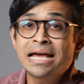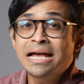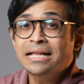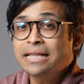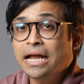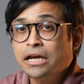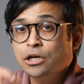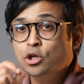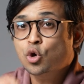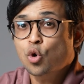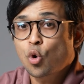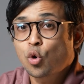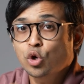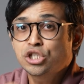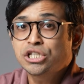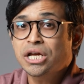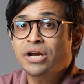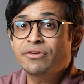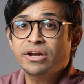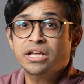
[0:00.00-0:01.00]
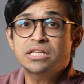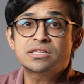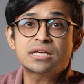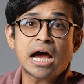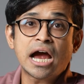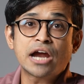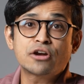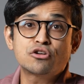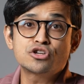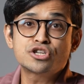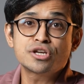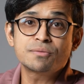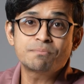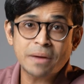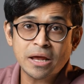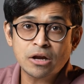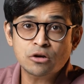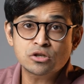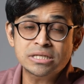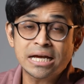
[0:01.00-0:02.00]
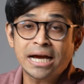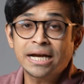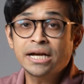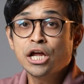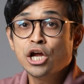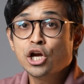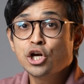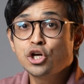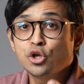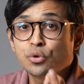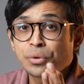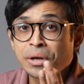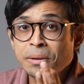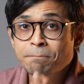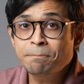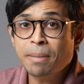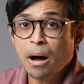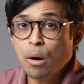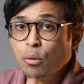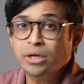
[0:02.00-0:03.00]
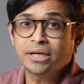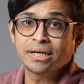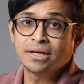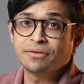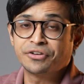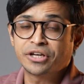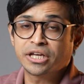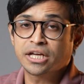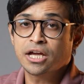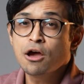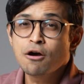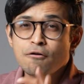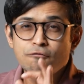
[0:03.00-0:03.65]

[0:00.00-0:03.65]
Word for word: that co-generates hydrogen peroxide during power delivery